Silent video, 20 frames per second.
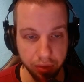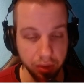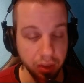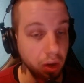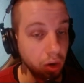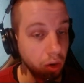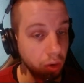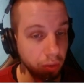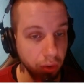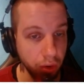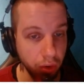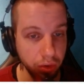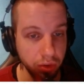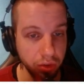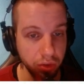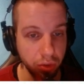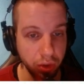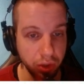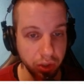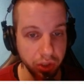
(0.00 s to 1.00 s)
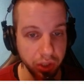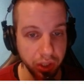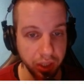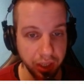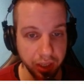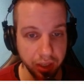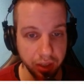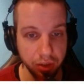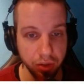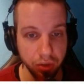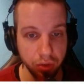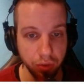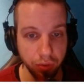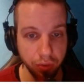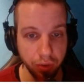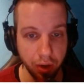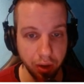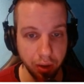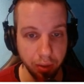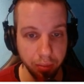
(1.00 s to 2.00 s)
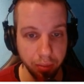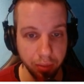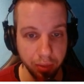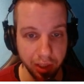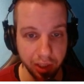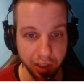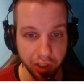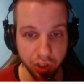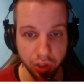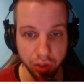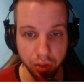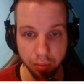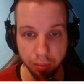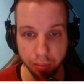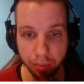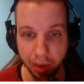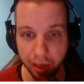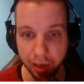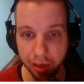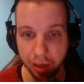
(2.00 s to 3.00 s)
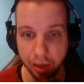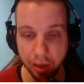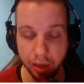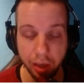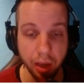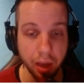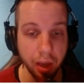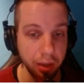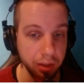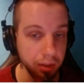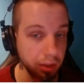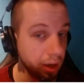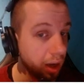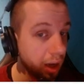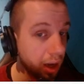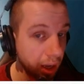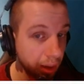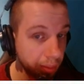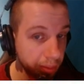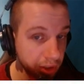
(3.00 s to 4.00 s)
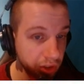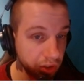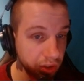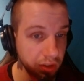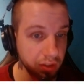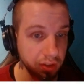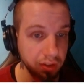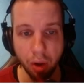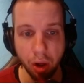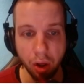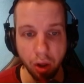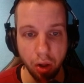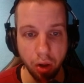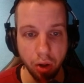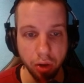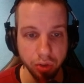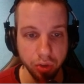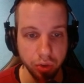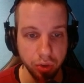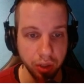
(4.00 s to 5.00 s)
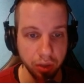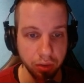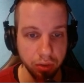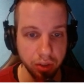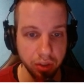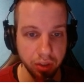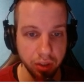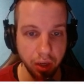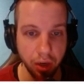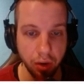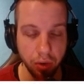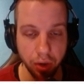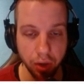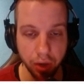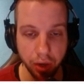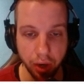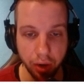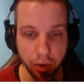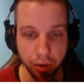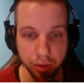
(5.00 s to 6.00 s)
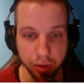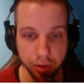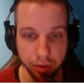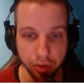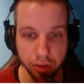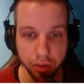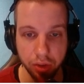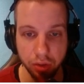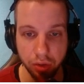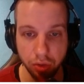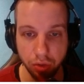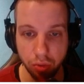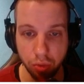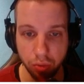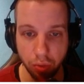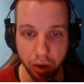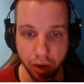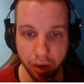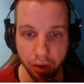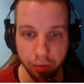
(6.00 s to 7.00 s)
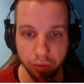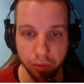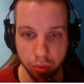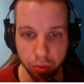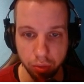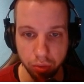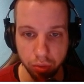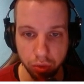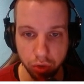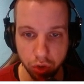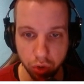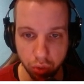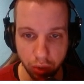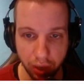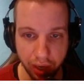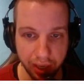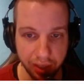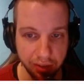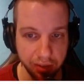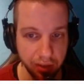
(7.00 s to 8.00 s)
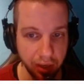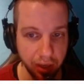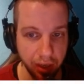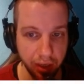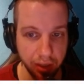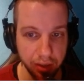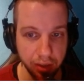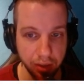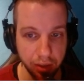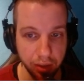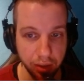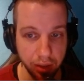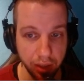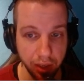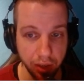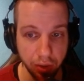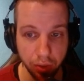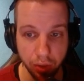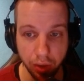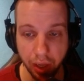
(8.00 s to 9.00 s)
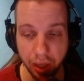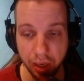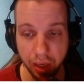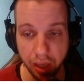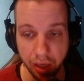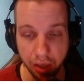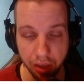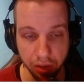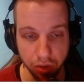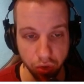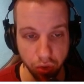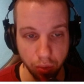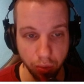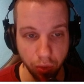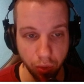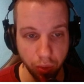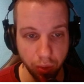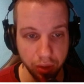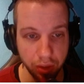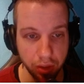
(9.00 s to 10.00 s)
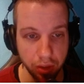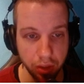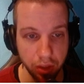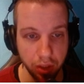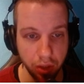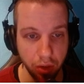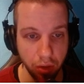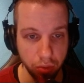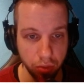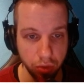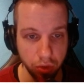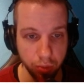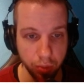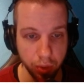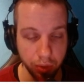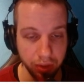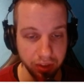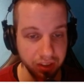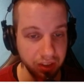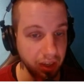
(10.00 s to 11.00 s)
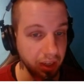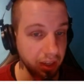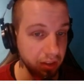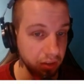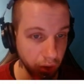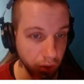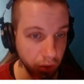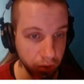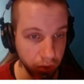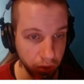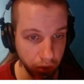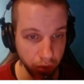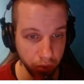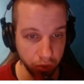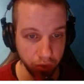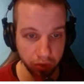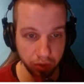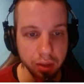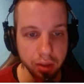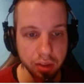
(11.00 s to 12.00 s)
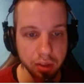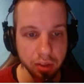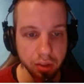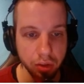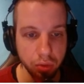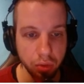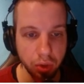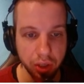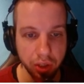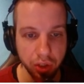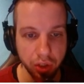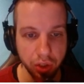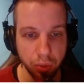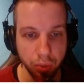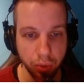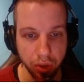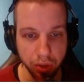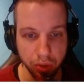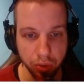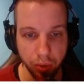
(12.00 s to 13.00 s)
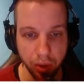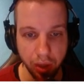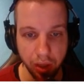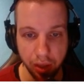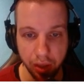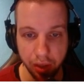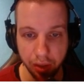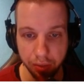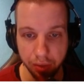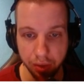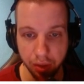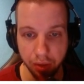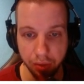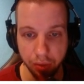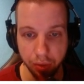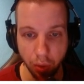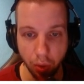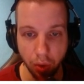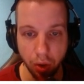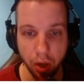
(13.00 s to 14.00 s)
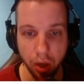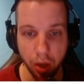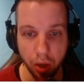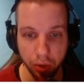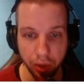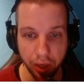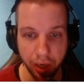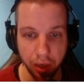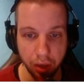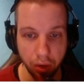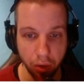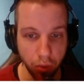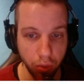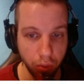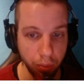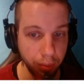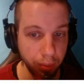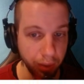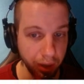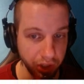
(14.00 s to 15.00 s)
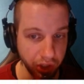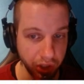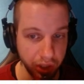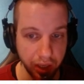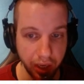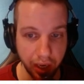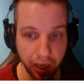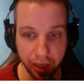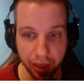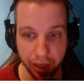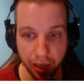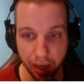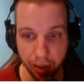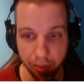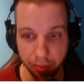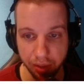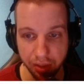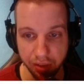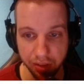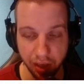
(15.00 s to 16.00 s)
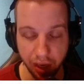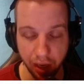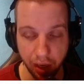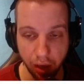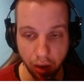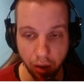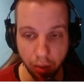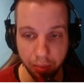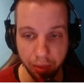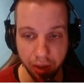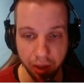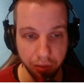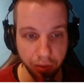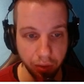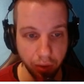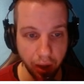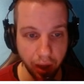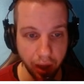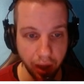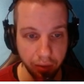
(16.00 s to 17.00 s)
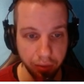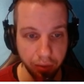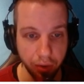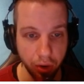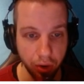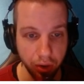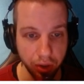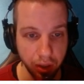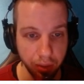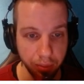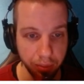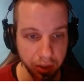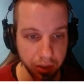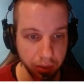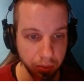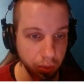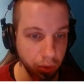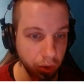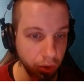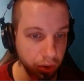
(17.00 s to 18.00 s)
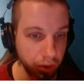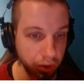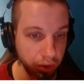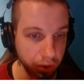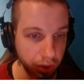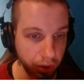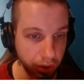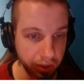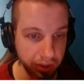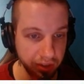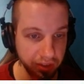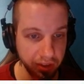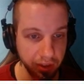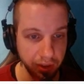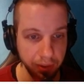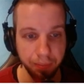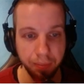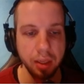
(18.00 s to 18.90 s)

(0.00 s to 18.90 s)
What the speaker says: The overall strategy here is to farm Legion mainly and harbingers, while also increasing our character's strength through shrines and Niko and adding some quantity through spirits and more nodes. This strategy works well even if you are on a low budget and can be scaled up if you have earned a bit more currency.